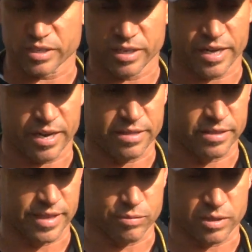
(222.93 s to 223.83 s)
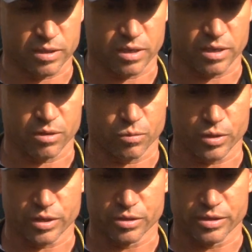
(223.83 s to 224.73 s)
And I think that was a
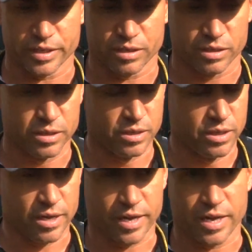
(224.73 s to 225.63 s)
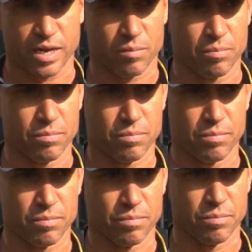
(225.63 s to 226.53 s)
really good deal.
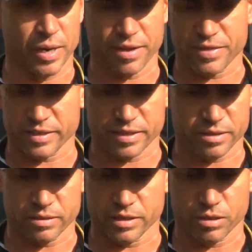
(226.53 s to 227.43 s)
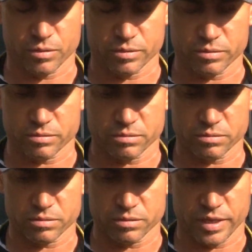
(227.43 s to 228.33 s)
But I think that, you know,
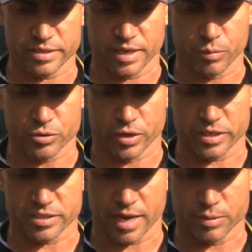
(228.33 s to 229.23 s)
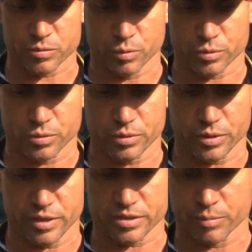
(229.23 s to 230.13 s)
anytime we're trying to establish the
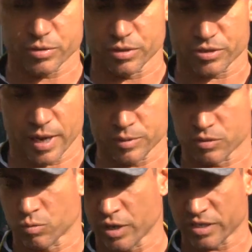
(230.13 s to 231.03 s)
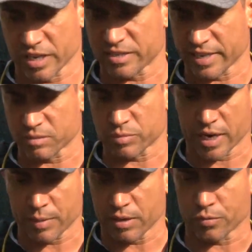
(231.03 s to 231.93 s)
run, it's going to take some
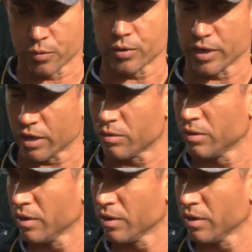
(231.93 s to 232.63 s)
time to get through it, you know.